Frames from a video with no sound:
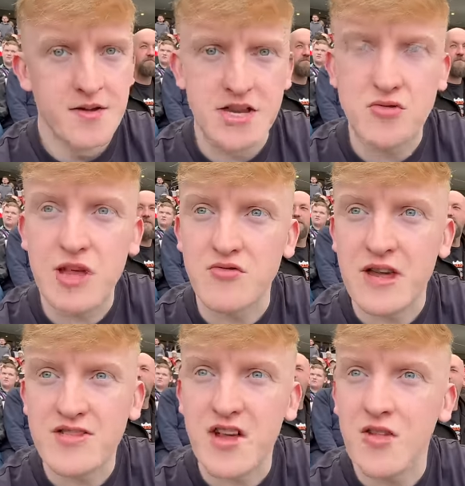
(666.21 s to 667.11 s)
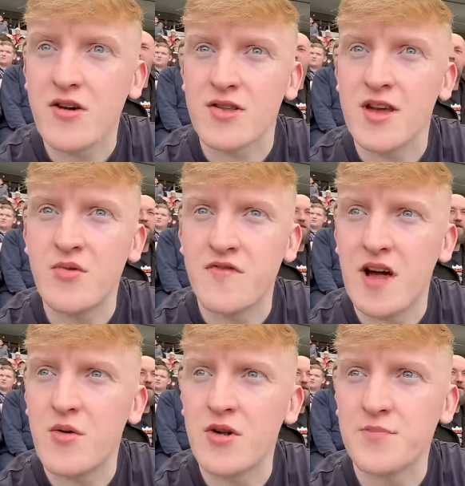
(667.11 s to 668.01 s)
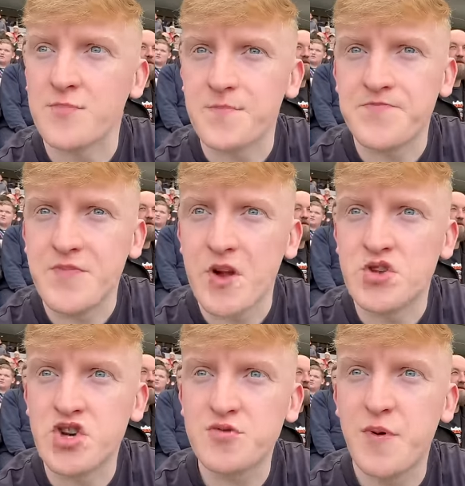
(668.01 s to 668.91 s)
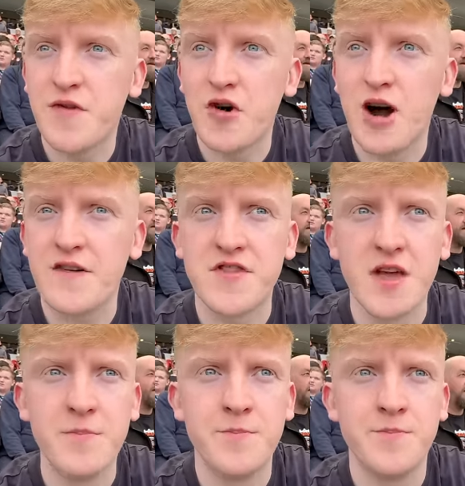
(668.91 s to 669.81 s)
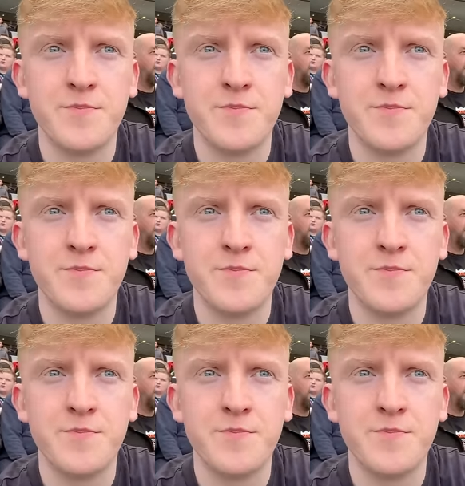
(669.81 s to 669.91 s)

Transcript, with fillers: Celtic riding their luck there with that one, just before half time. Wow!